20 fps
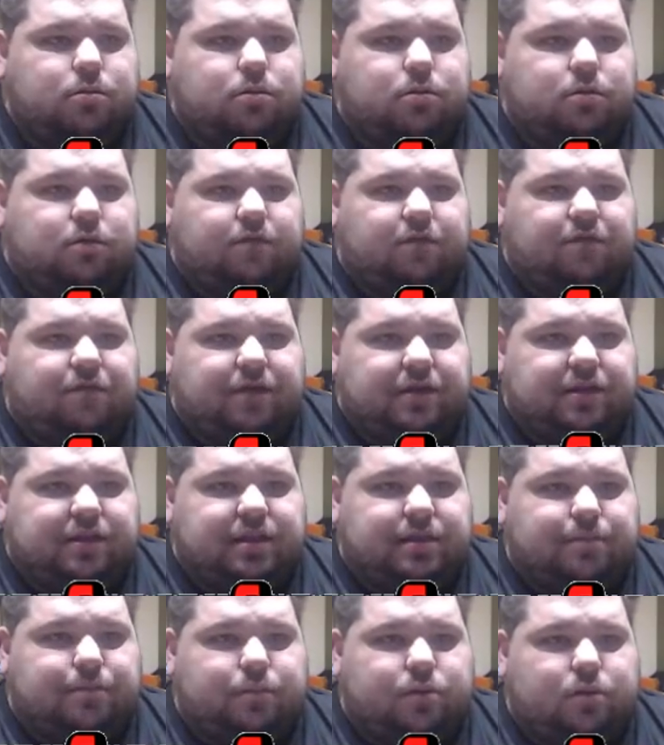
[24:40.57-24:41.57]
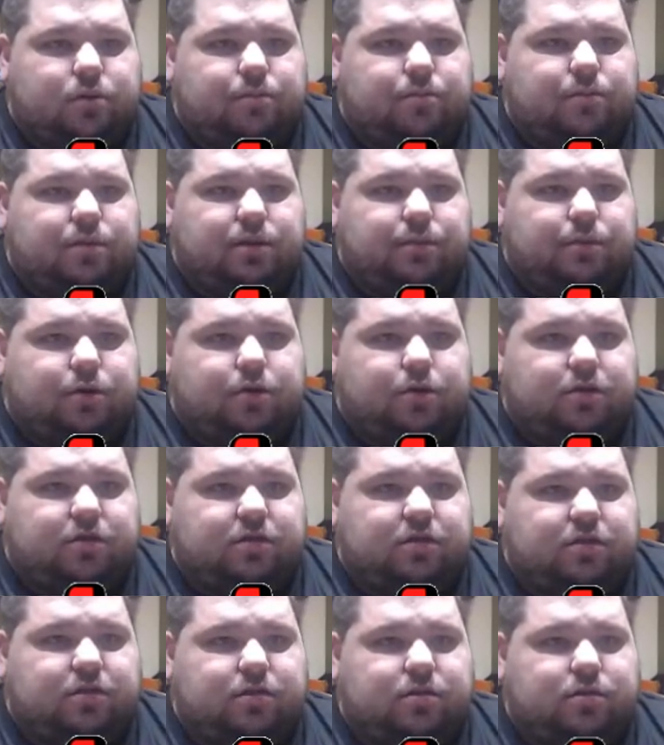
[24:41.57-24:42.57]
Go fight that mini
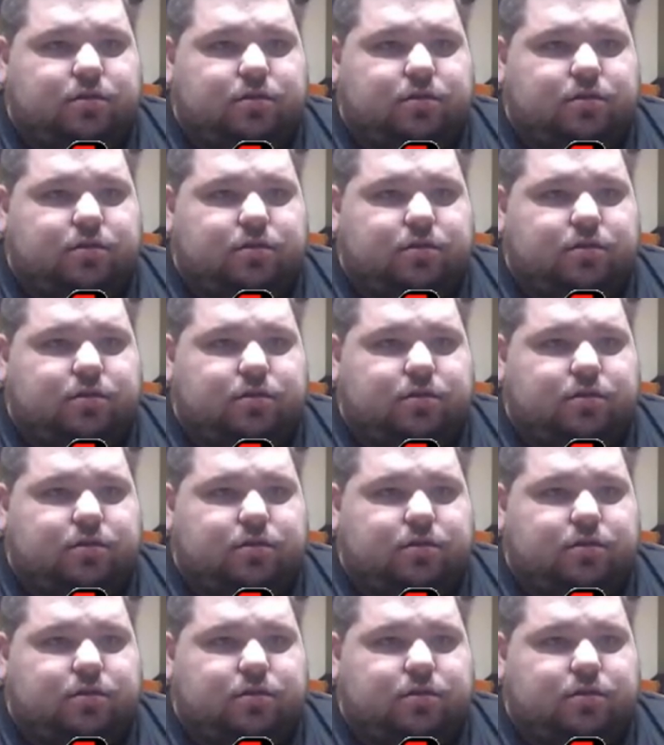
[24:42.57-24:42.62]
boss.